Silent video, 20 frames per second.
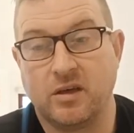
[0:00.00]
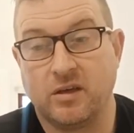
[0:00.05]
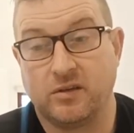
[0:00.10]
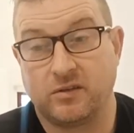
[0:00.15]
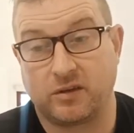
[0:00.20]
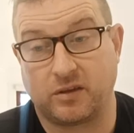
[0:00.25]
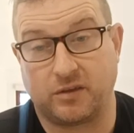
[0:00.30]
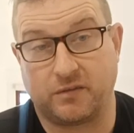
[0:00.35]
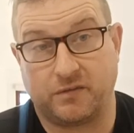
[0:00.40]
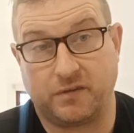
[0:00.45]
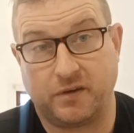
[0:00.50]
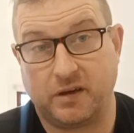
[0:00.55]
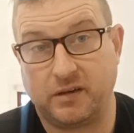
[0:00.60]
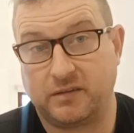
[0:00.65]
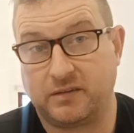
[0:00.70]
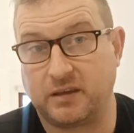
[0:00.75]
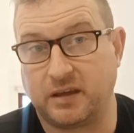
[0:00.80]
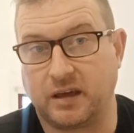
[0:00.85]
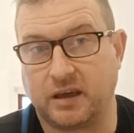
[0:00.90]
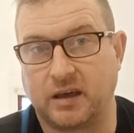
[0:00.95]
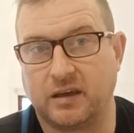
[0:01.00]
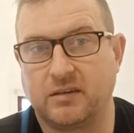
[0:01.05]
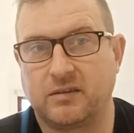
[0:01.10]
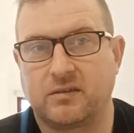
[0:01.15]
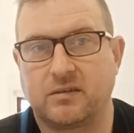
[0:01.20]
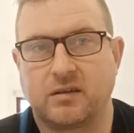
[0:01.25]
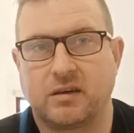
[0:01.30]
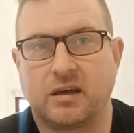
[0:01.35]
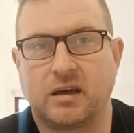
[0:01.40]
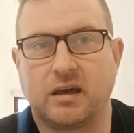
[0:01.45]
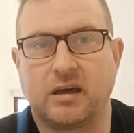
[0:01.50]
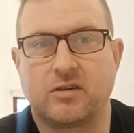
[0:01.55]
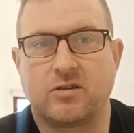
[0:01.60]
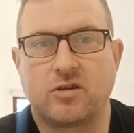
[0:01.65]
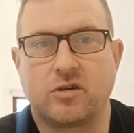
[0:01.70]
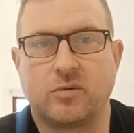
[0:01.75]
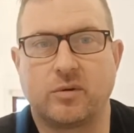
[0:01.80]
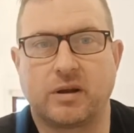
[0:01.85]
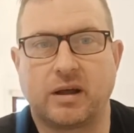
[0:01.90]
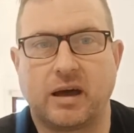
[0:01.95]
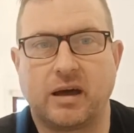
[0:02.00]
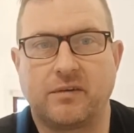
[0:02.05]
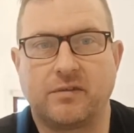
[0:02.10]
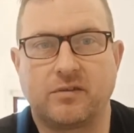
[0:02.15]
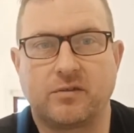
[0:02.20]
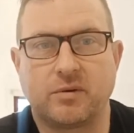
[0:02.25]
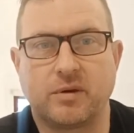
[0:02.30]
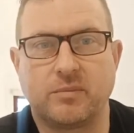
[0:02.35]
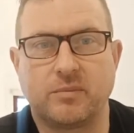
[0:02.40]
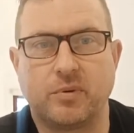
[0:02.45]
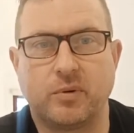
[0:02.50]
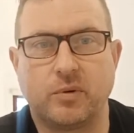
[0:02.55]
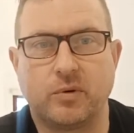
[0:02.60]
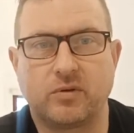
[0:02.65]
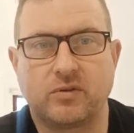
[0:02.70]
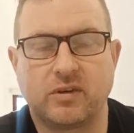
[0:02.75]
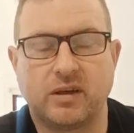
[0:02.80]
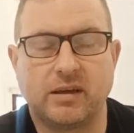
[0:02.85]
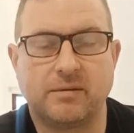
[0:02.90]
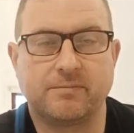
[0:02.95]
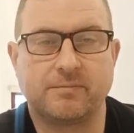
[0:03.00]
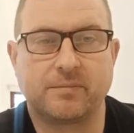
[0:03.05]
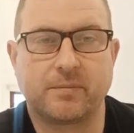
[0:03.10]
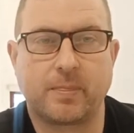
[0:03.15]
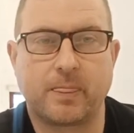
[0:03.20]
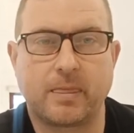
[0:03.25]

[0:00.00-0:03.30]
So the first thing is you would have to import it